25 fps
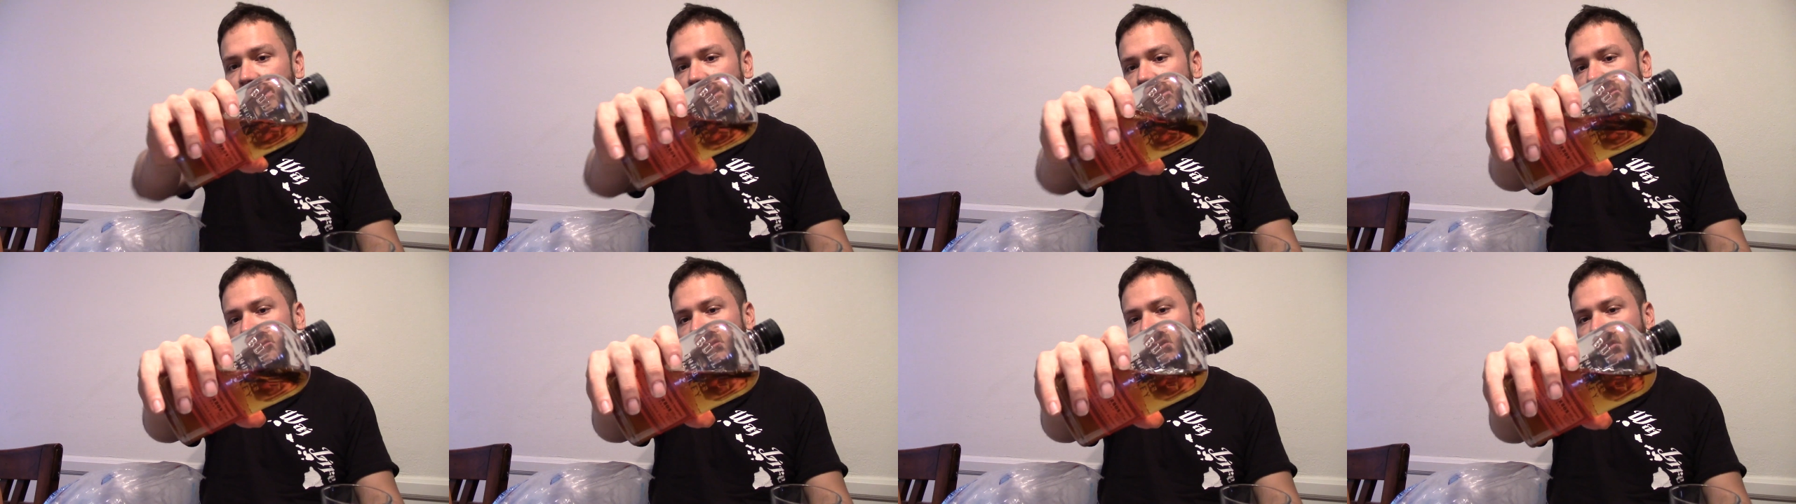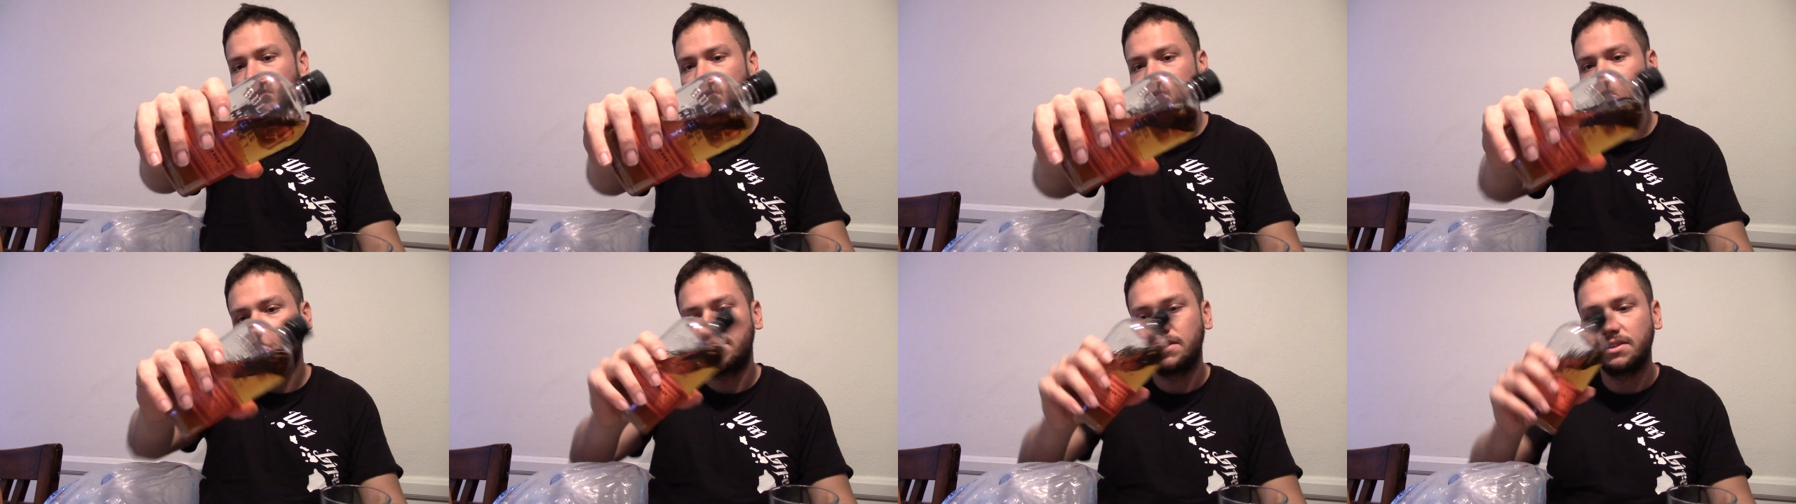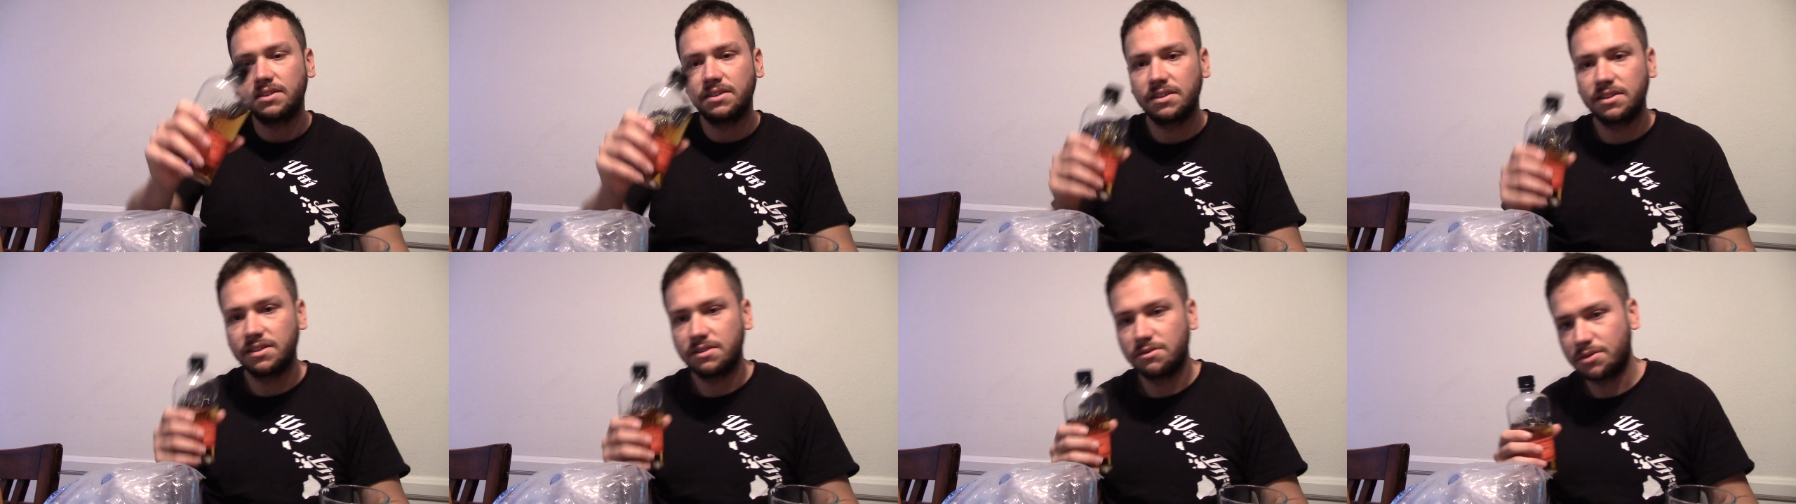Well,
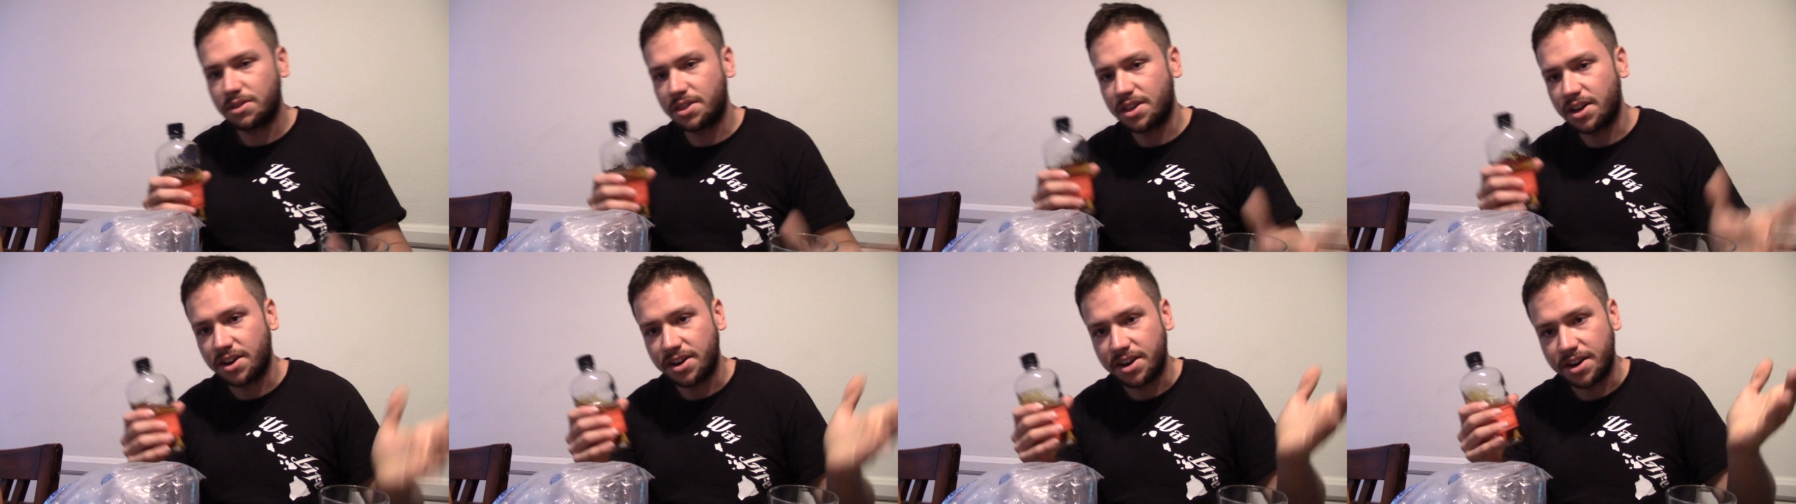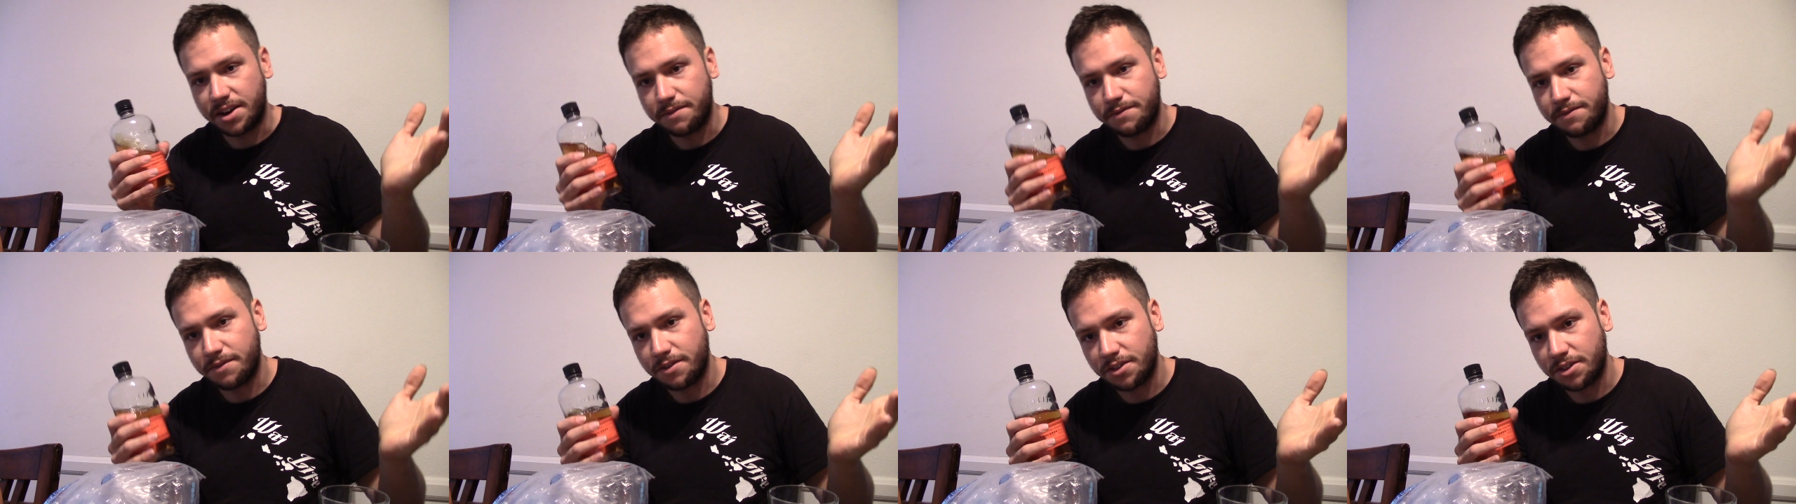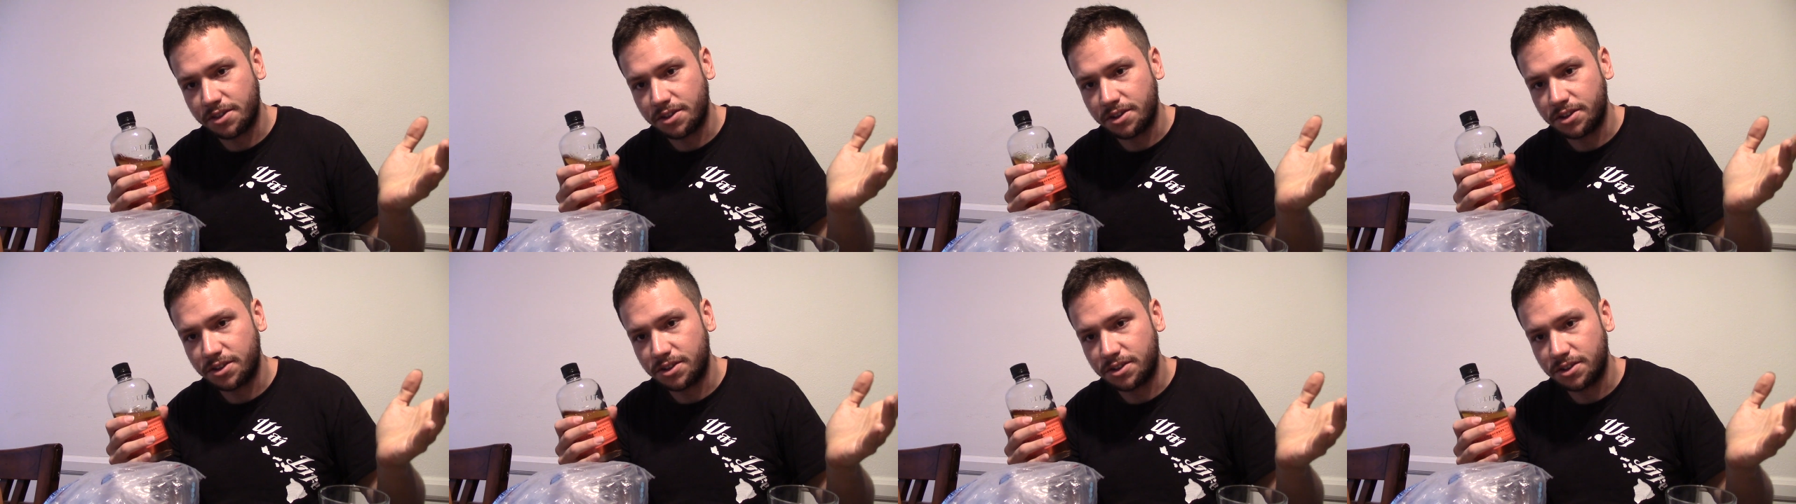without any
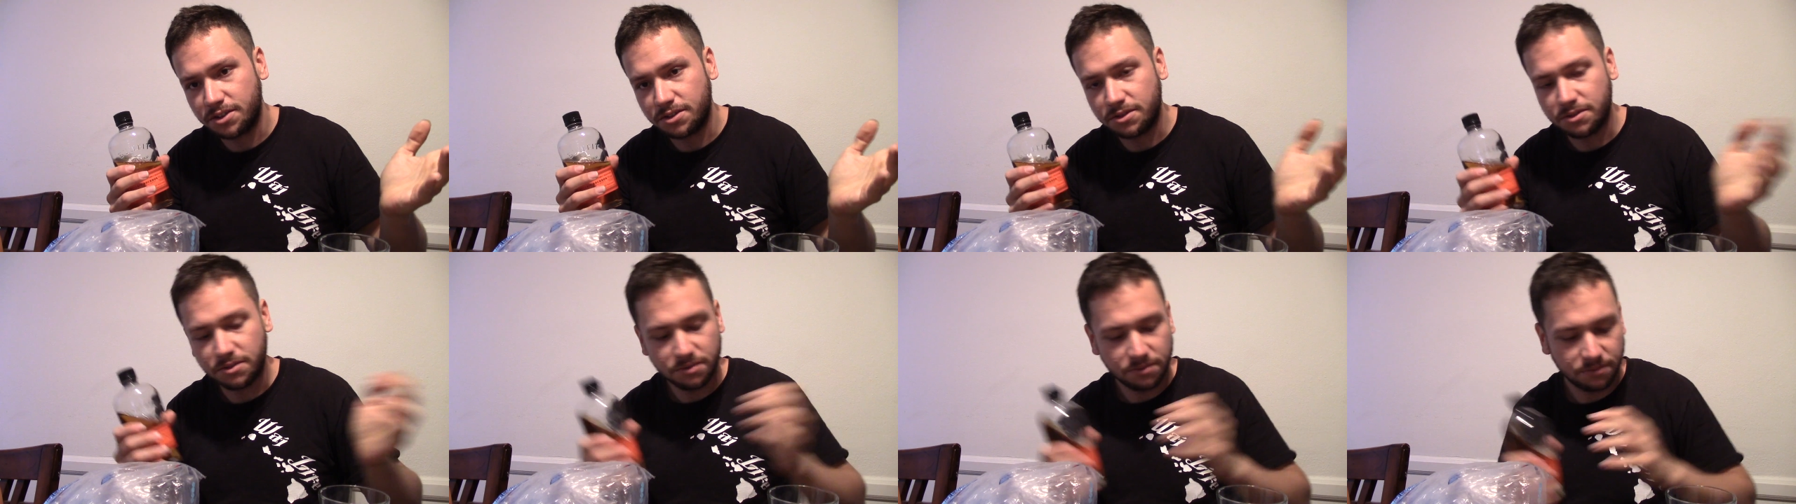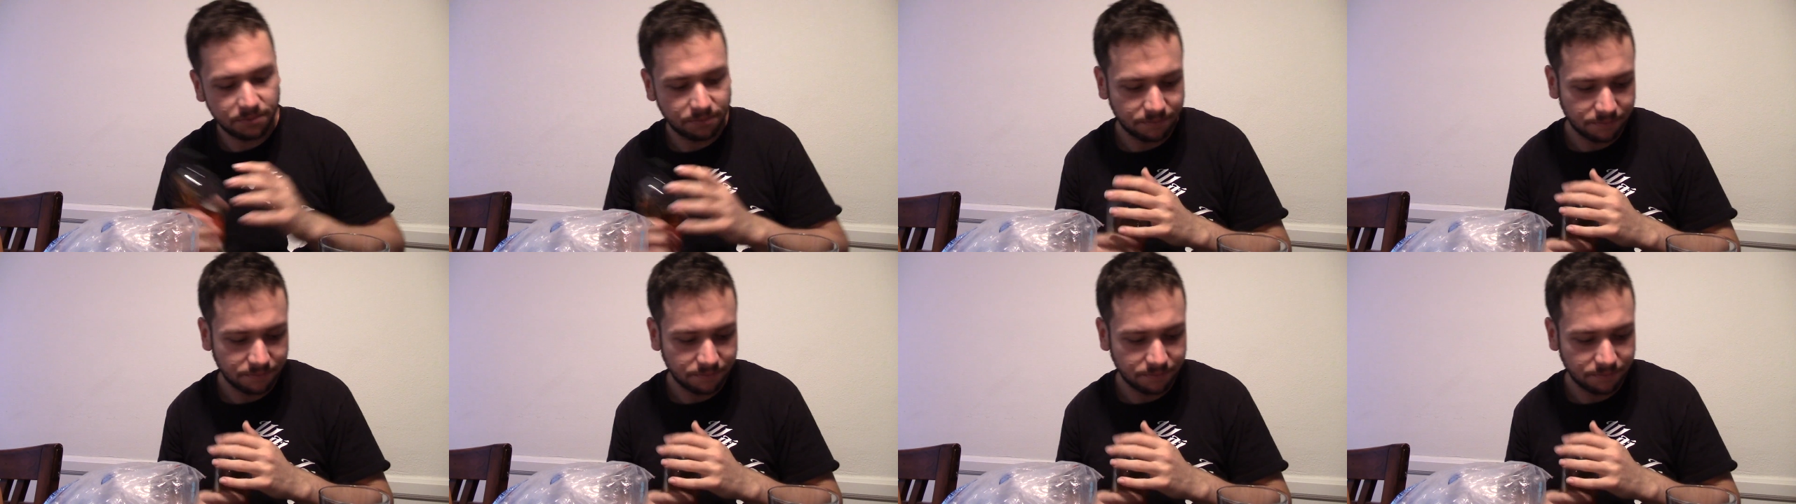further ado,